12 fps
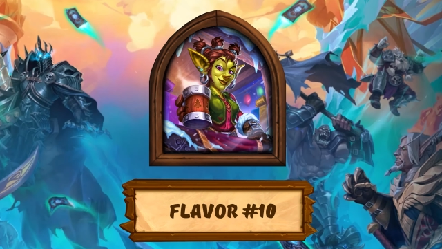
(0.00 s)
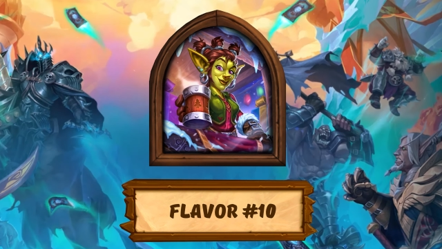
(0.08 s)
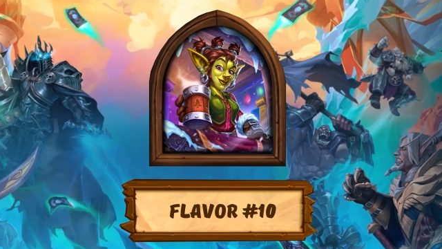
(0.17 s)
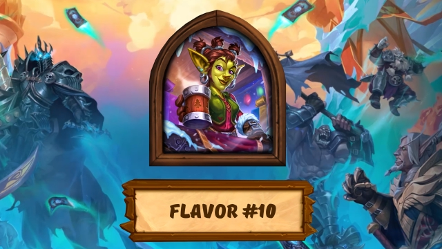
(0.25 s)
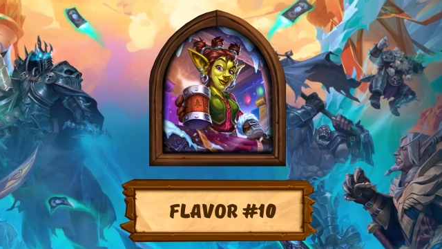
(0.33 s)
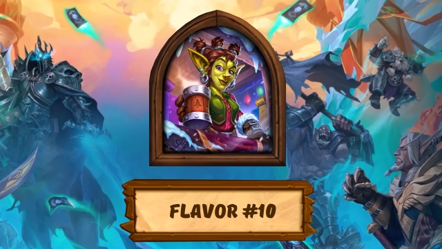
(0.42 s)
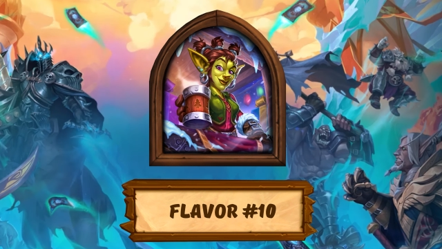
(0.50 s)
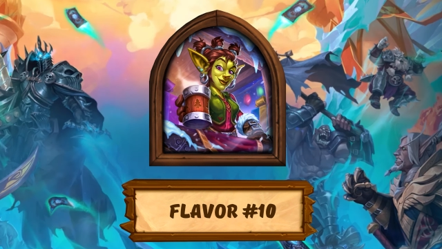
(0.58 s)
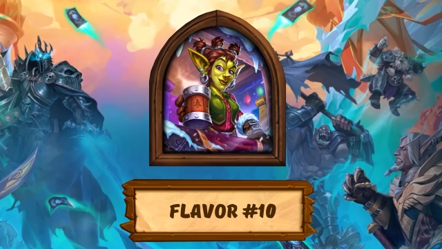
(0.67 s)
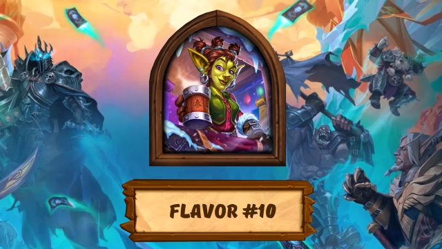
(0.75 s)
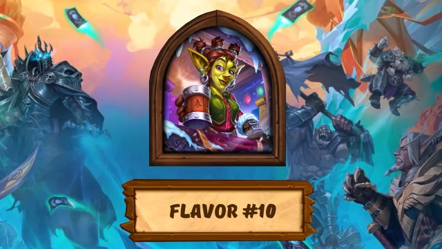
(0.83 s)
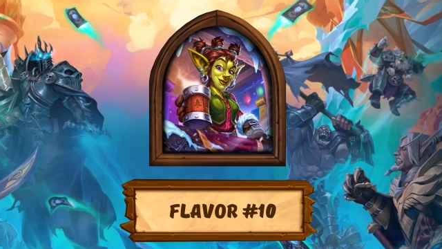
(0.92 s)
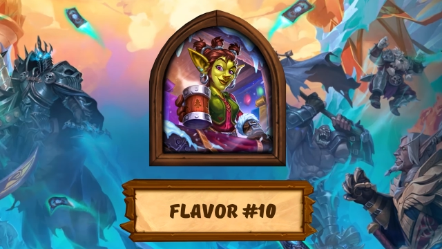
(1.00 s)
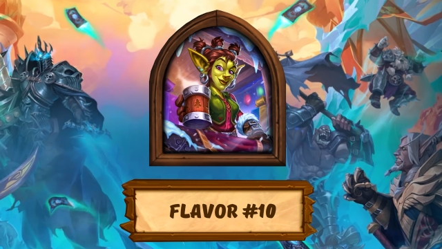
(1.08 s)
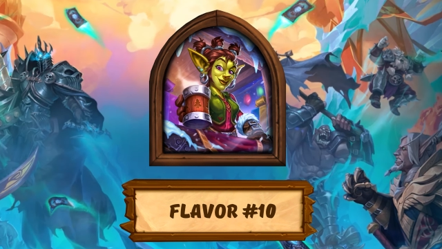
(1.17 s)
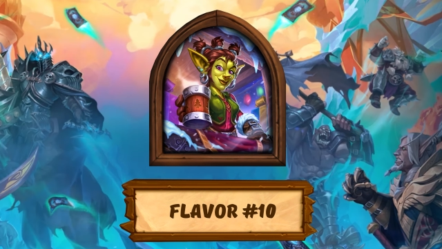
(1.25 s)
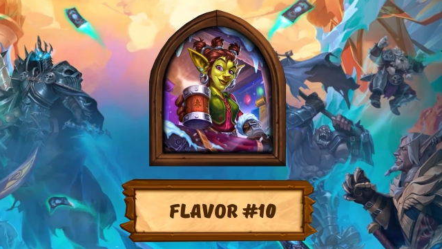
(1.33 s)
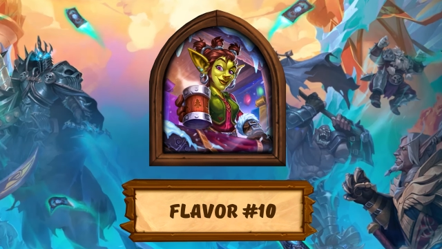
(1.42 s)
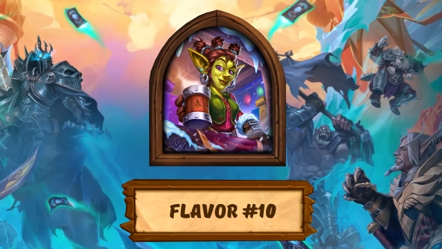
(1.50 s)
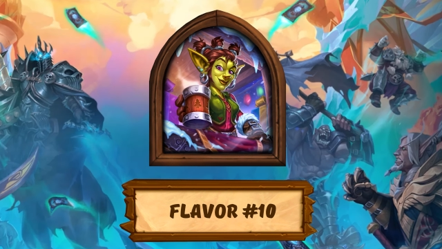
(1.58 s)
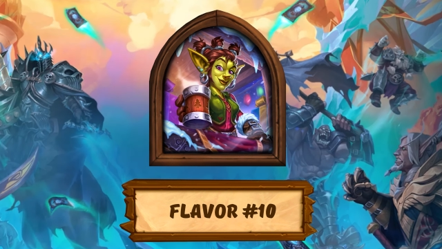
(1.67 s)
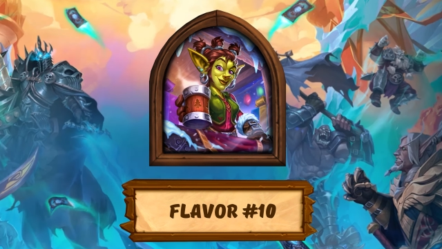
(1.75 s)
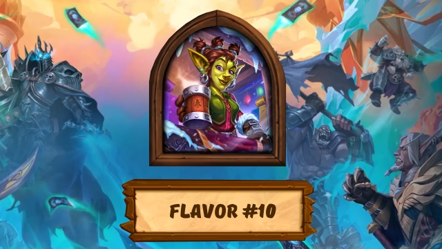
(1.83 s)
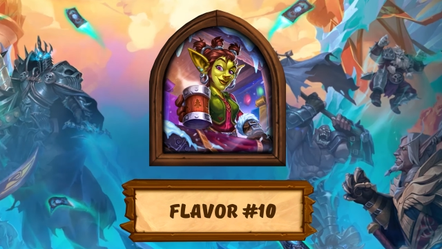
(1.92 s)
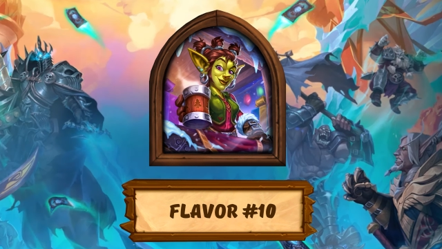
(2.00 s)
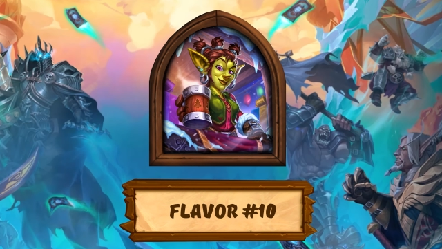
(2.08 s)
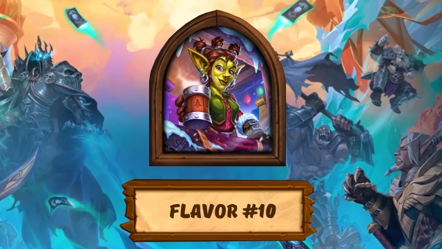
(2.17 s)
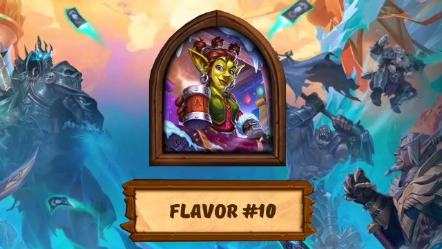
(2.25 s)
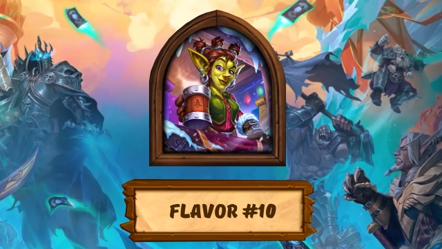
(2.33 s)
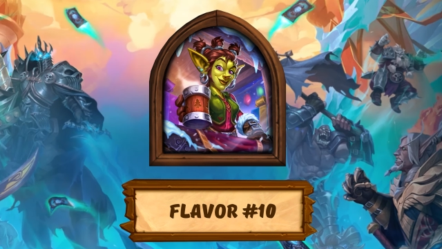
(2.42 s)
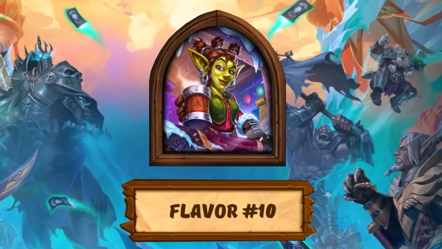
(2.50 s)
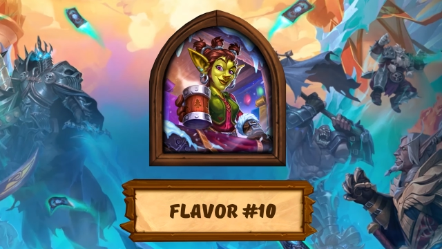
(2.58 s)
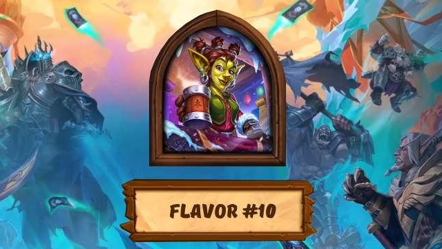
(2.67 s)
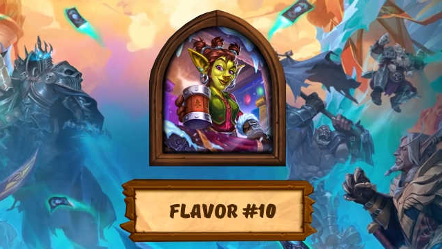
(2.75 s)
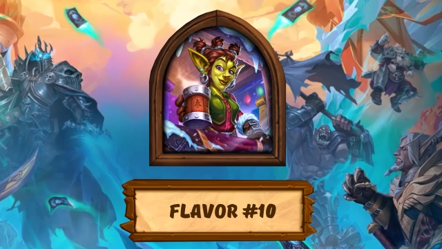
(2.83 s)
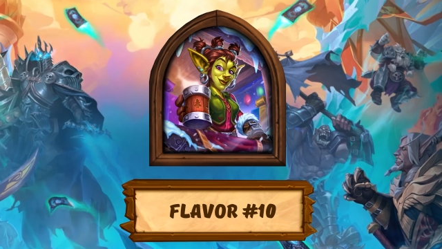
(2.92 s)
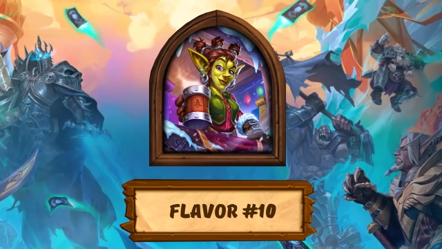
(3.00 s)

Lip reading: (no speaker visible)